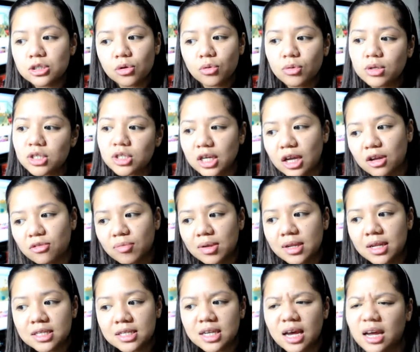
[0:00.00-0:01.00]
So when she gave
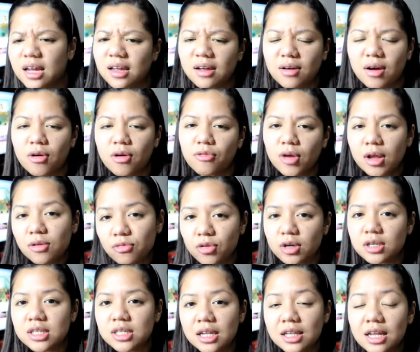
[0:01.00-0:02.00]
me this, at
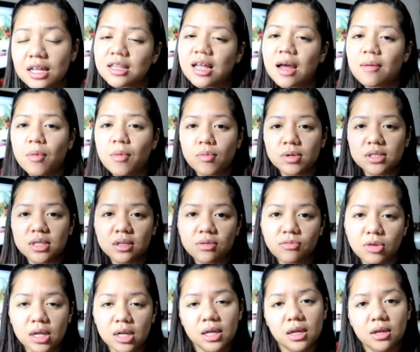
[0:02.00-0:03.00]
first, at that time, I
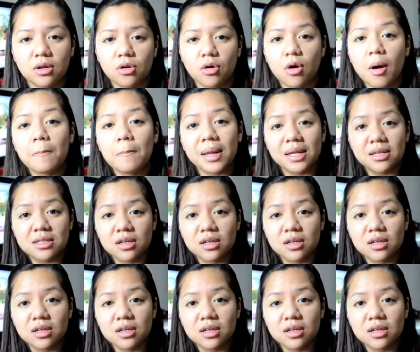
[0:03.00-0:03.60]
wasn't really, you know, a